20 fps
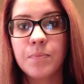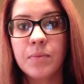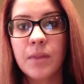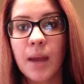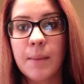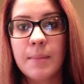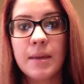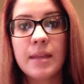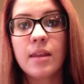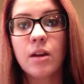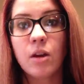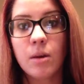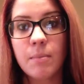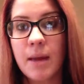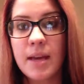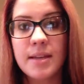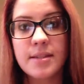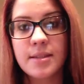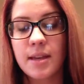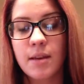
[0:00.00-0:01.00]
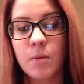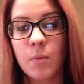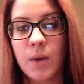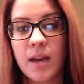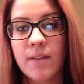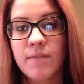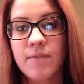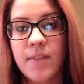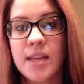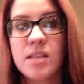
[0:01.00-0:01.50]
I mean, they're amazing. We
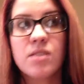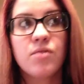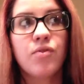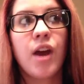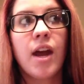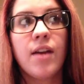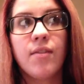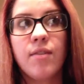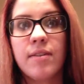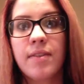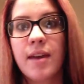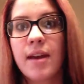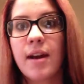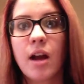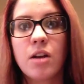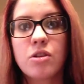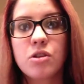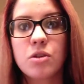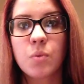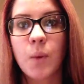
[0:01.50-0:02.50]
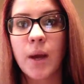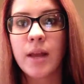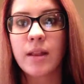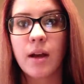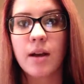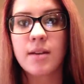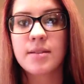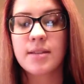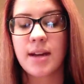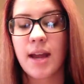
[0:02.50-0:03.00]
have things for everything, not just weight
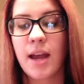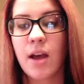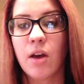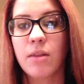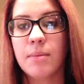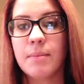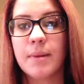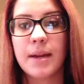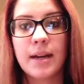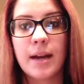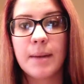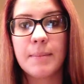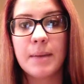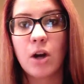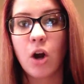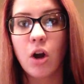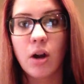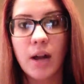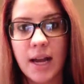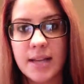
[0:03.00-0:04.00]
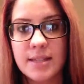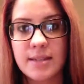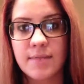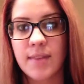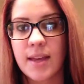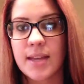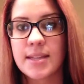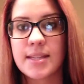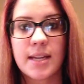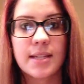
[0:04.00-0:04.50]
loss and health, but I mean, all kinds of
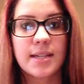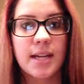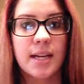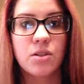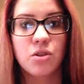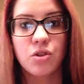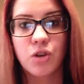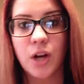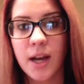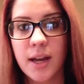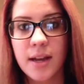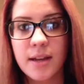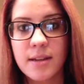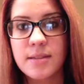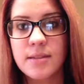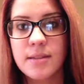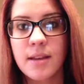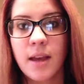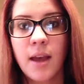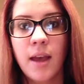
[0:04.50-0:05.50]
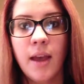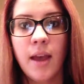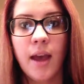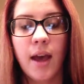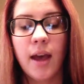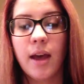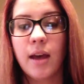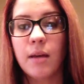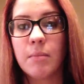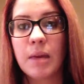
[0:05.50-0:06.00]
things, anti-stress,
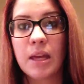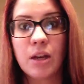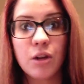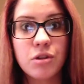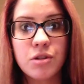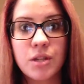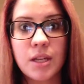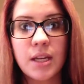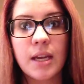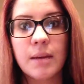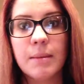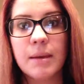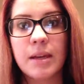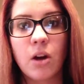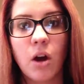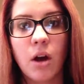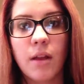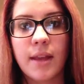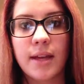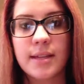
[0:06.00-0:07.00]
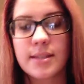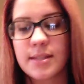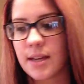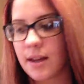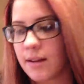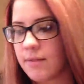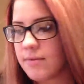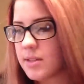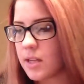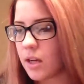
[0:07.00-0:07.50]
energy, I mean, all that
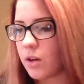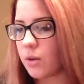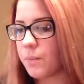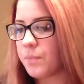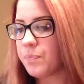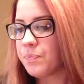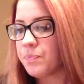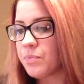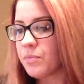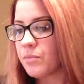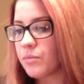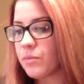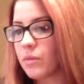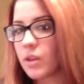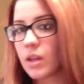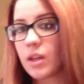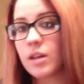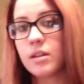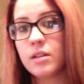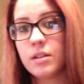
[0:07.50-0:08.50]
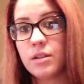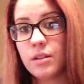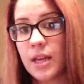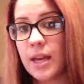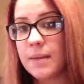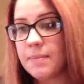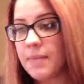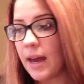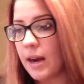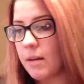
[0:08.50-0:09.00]
stuff. So
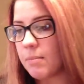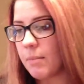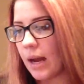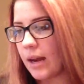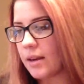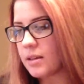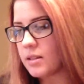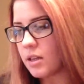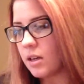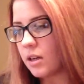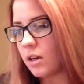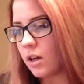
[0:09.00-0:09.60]
keep that in mind.